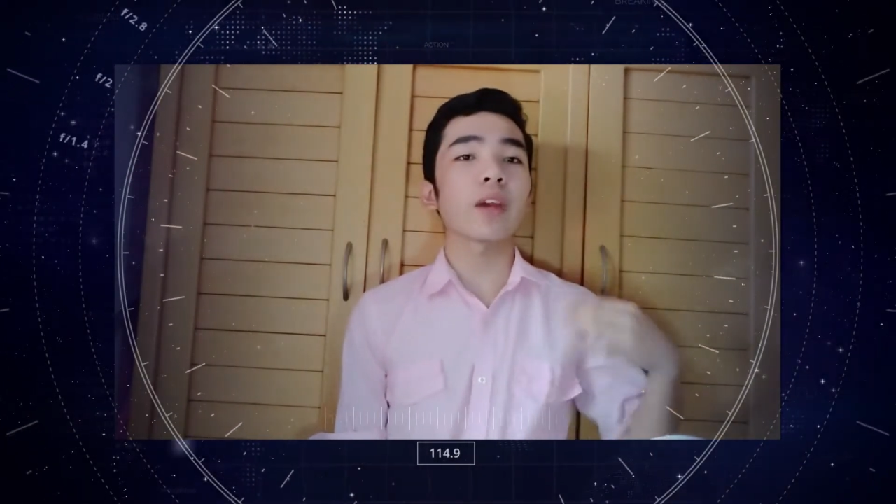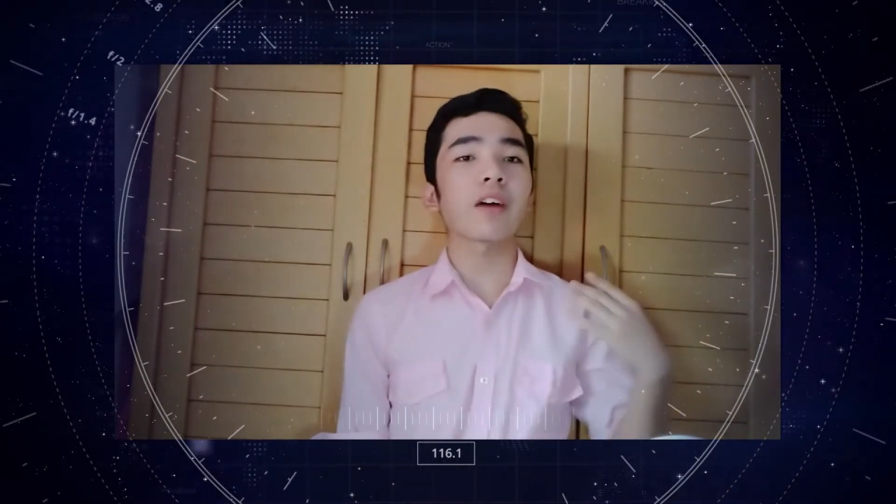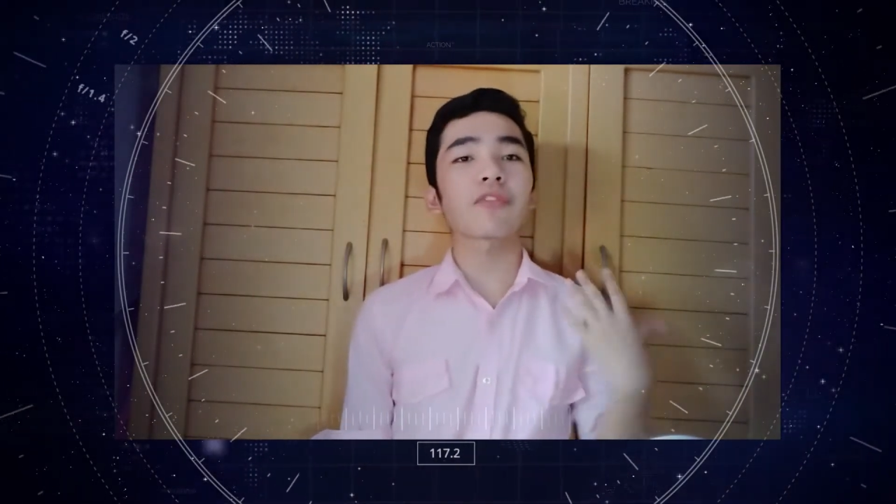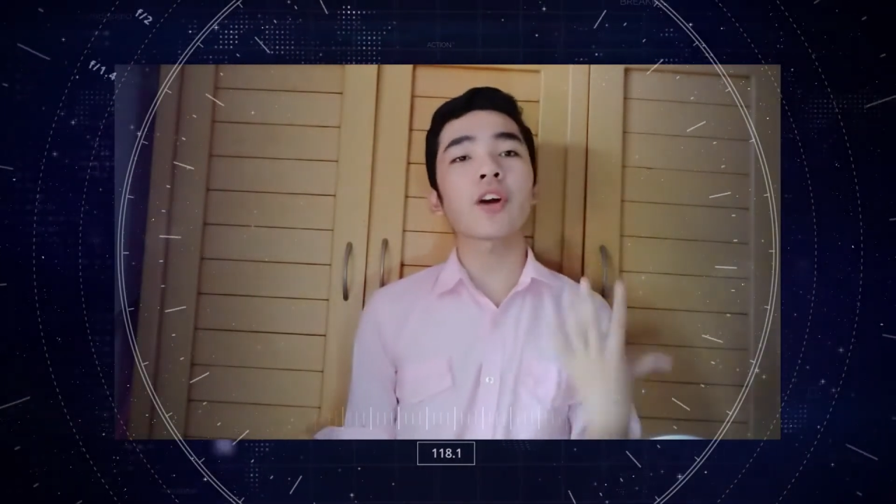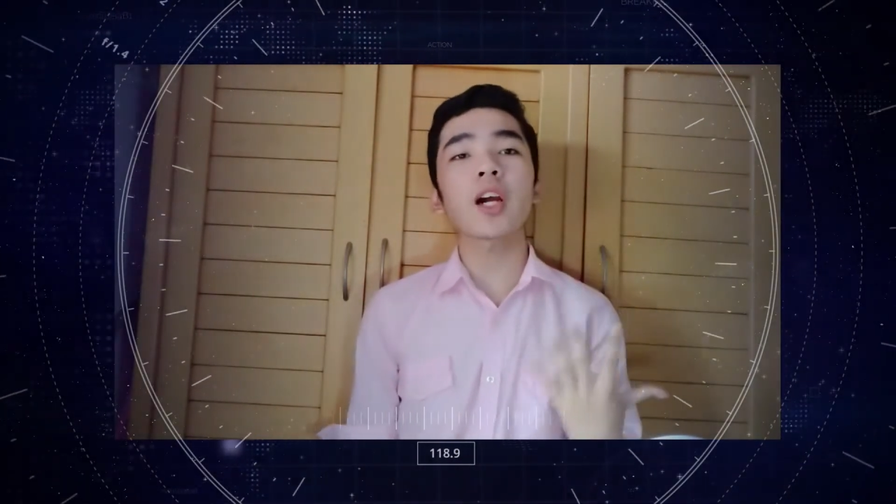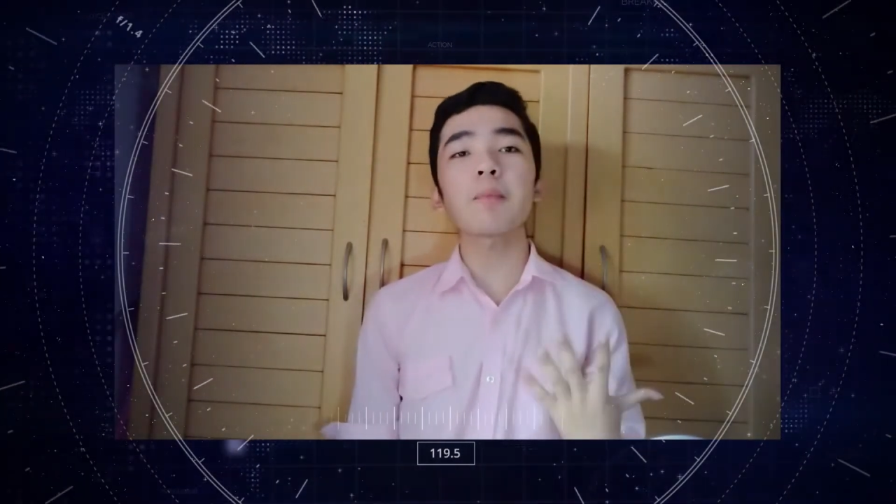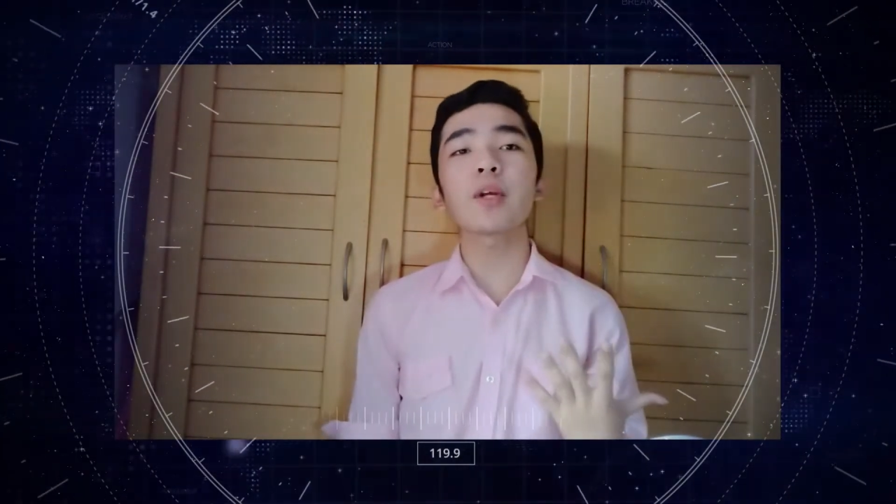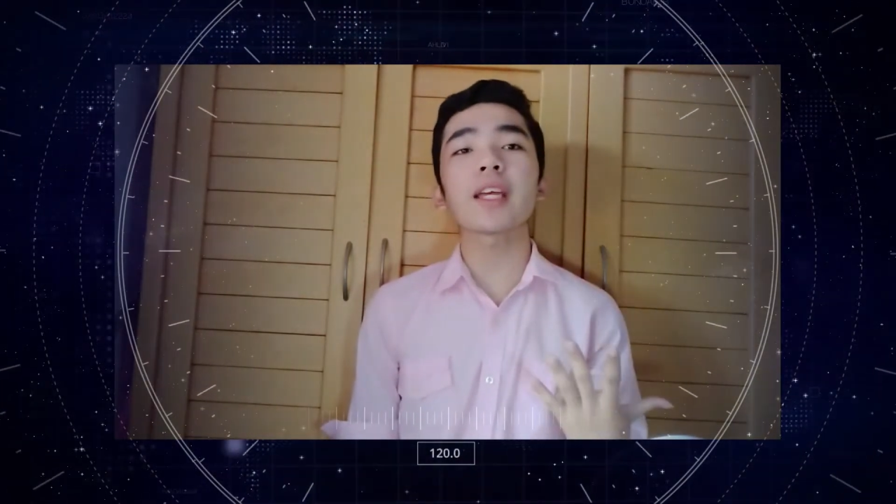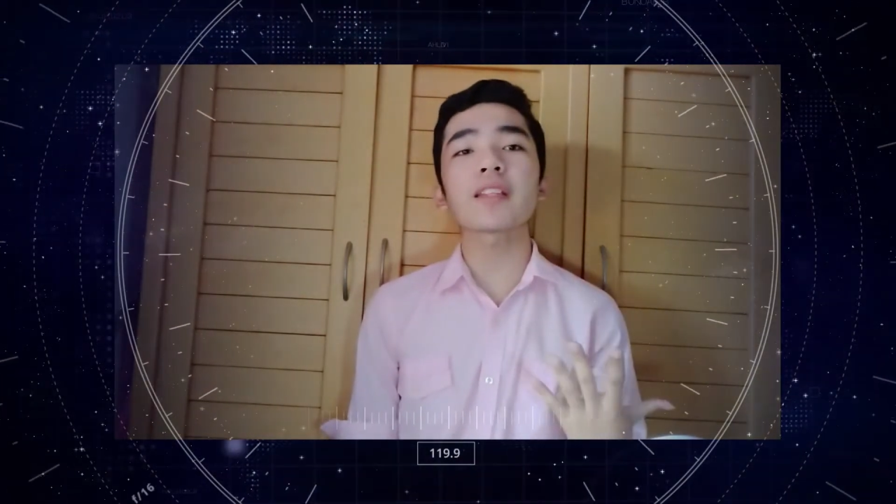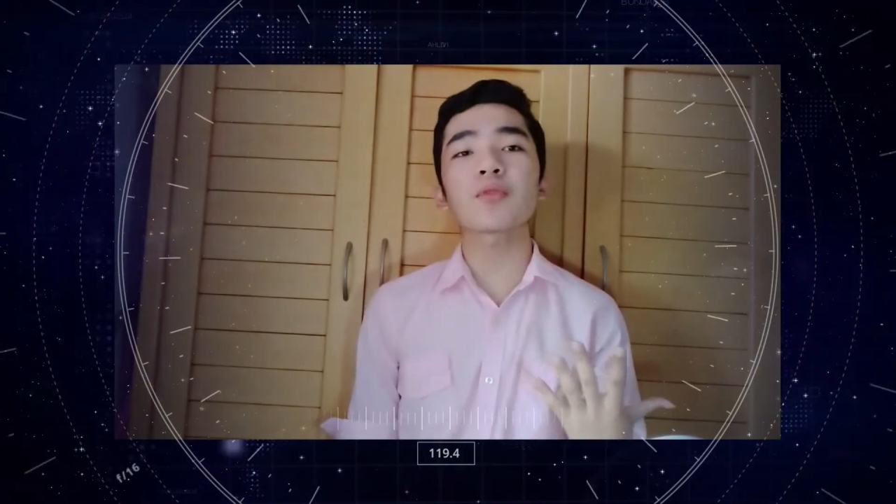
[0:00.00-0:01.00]
we have
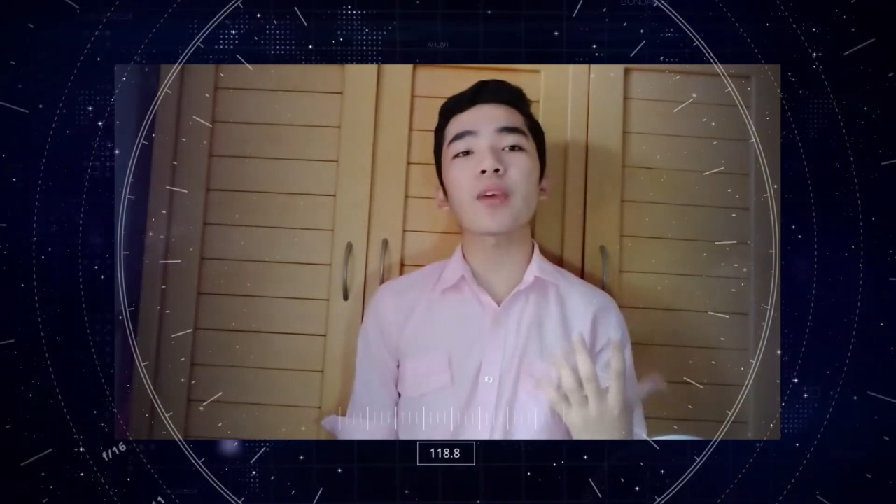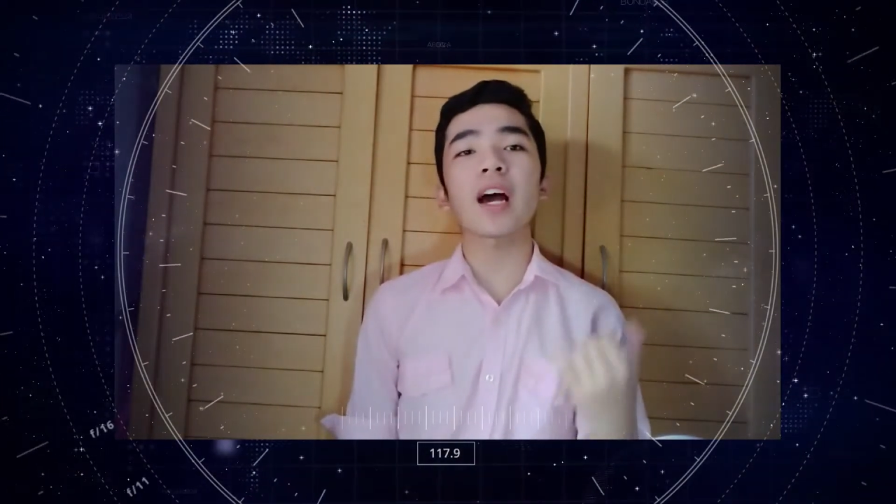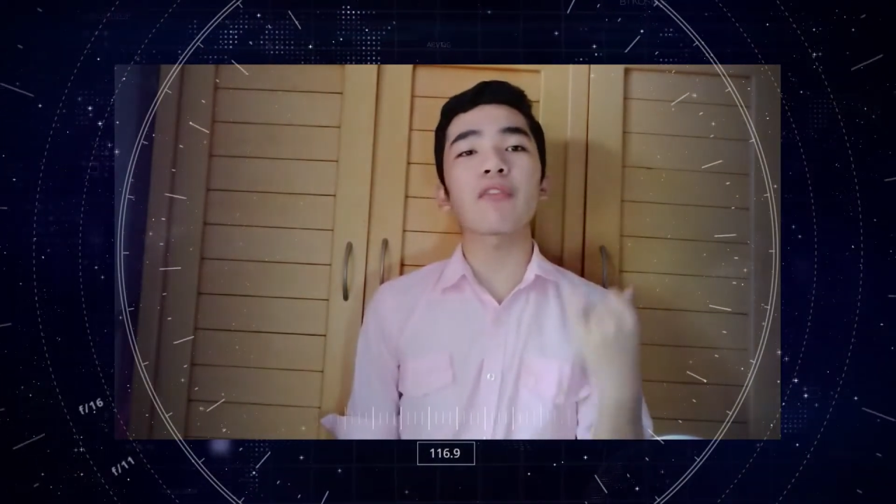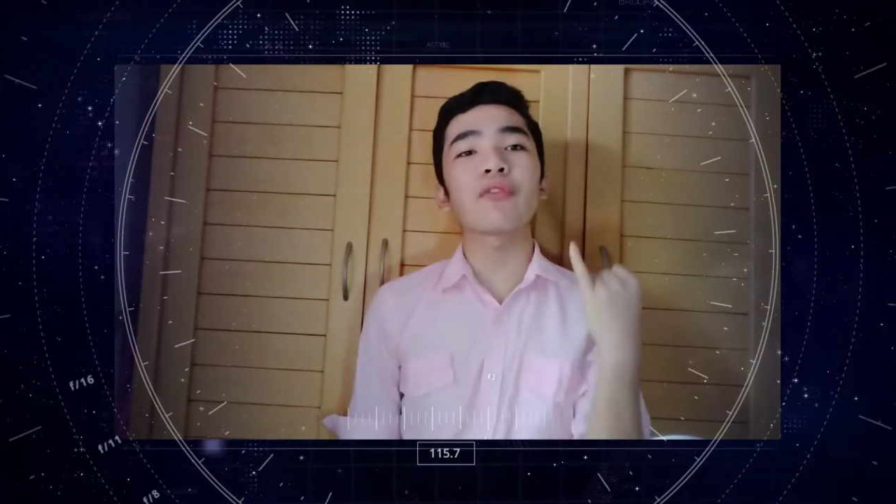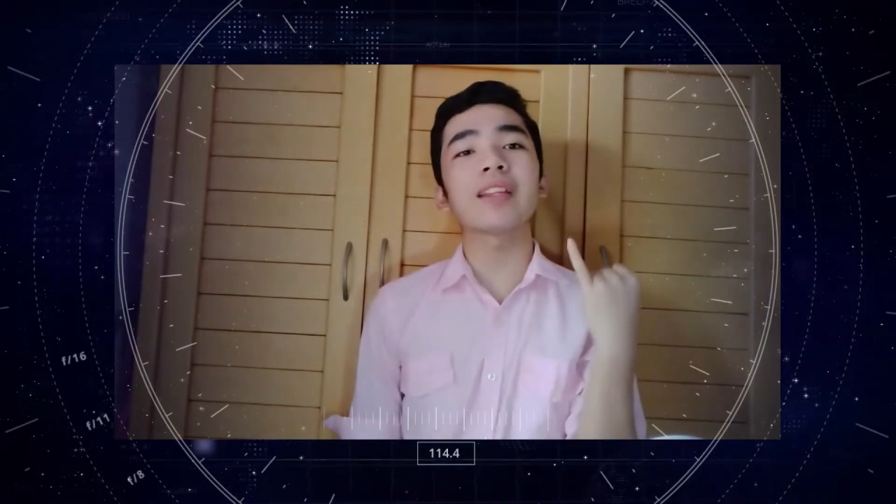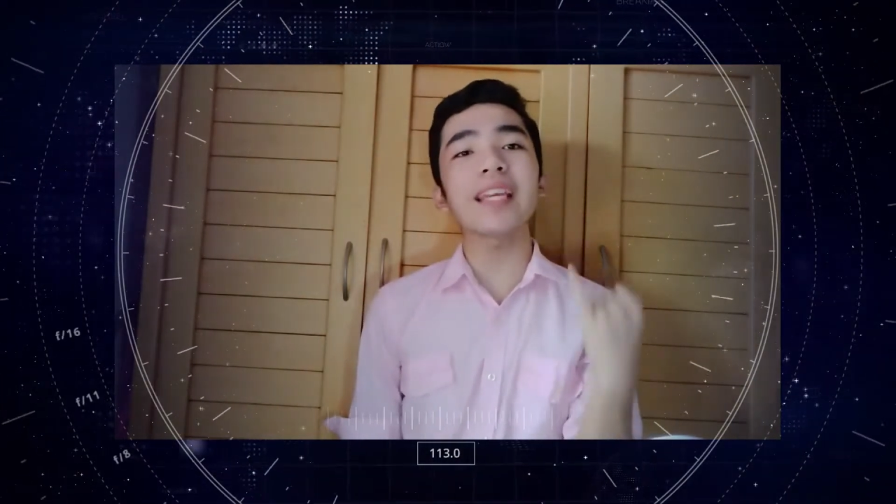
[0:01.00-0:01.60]
carbonates, we have